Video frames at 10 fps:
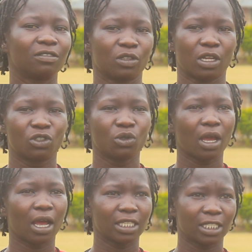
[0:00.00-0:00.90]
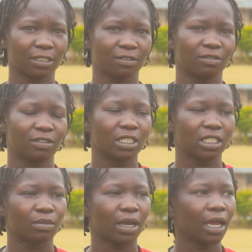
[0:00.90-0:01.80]
for the 2 years,
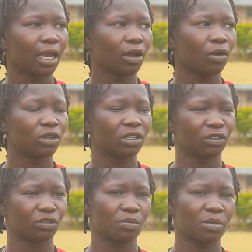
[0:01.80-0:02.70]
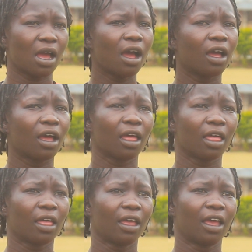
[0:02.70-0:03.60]
finished my O-level from there.
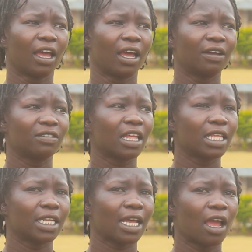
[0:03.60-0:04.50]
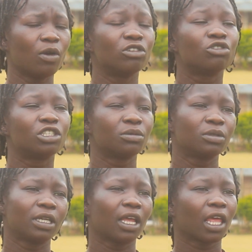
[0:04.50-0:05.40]
After then, I went to
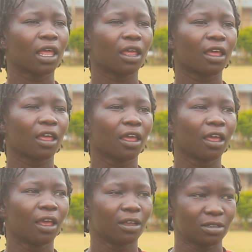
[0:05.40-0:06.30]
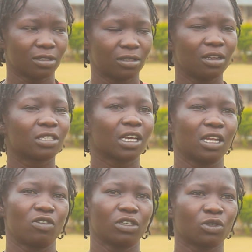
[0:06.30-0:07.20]
Chibuli, senior
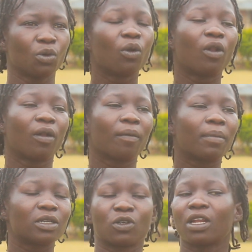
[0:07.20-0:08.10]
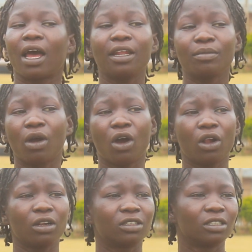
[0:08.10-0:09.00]
secondary school, but on
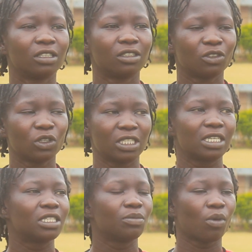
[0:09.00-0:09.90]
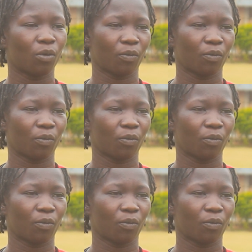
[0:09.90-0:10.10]
handball, not netball,